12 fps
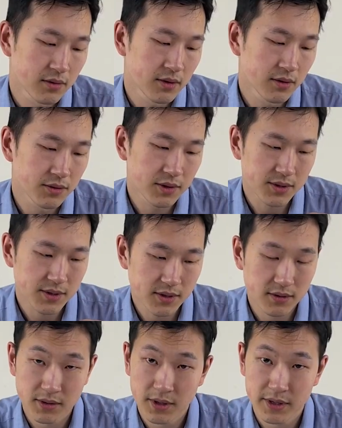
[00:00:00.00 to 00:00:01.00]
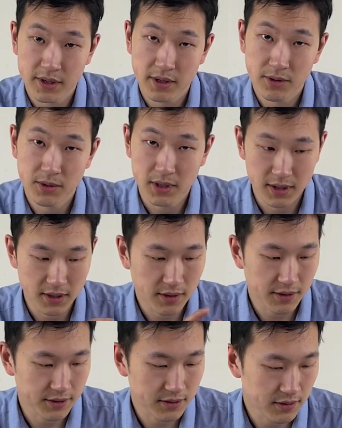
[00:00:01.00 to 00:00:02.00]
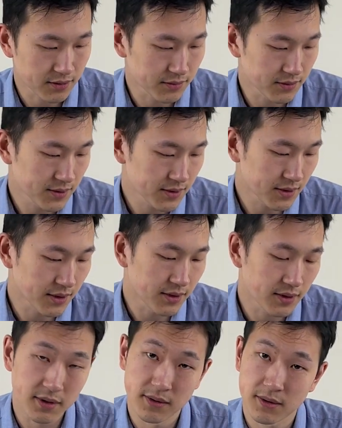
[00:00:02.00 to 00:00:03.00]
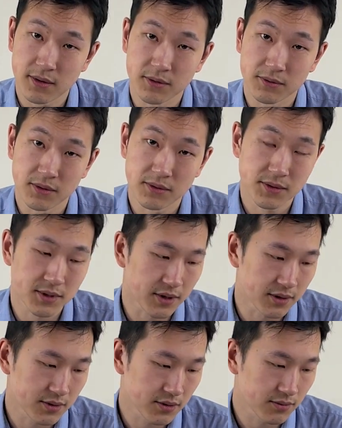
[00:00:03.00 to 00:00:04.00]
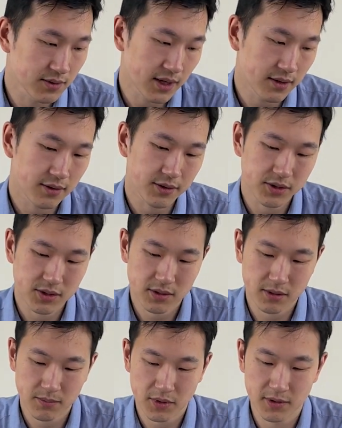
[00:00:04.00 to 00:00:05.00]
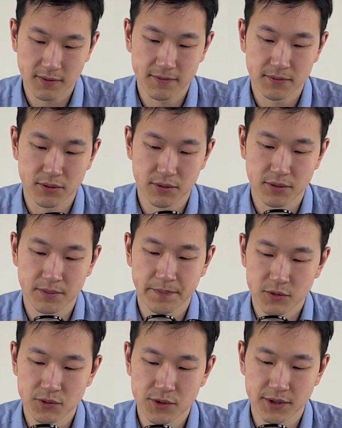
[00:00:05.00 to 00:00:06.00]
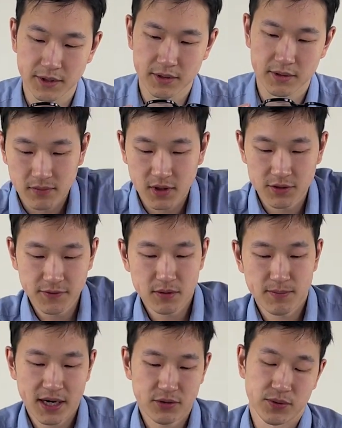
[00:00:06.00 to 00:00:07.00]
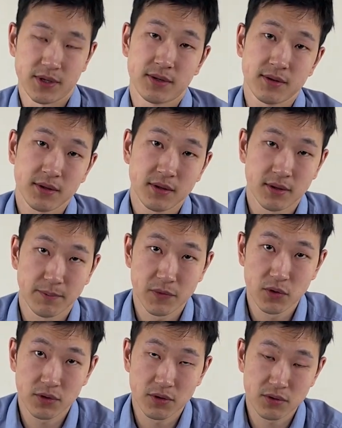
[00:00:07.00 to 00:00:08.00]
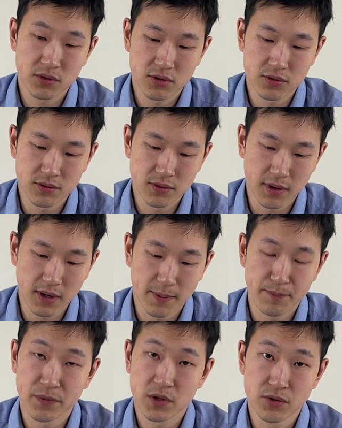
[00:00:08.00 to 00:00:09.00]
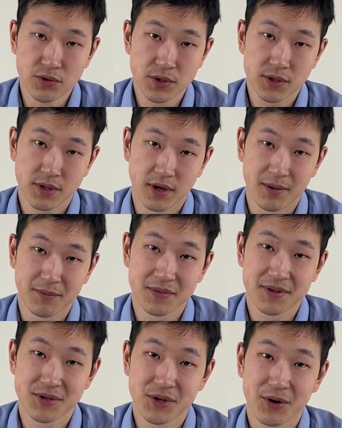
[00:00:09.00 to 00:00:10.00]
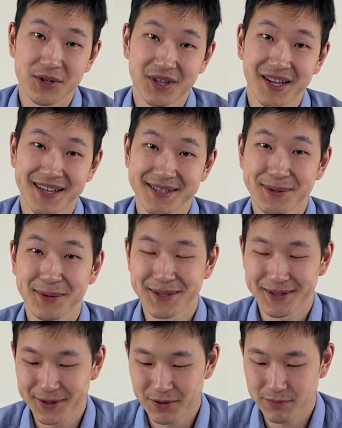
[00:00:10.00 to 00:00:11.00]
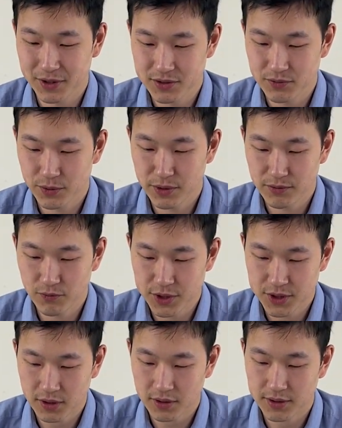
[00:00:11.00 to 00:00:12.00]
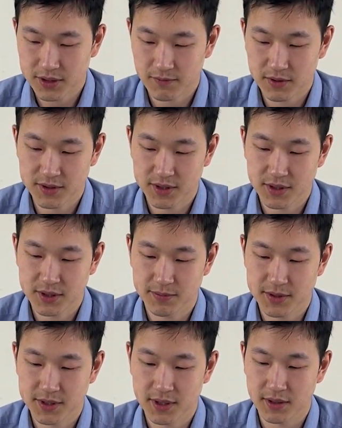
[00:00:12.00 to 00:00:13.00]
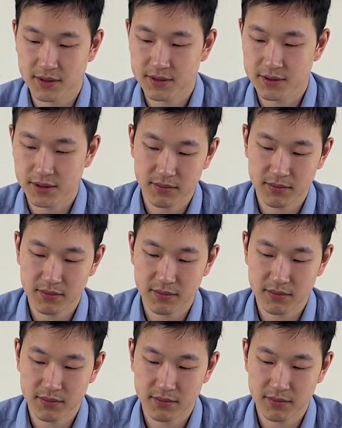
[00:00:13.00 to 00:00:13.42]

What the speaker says: Here you can see a tiny LED light on this side and on the other side, so that lights up if you're using it. As for the battery, I think you're going to use the charging case quite a lot, because we start at 76%.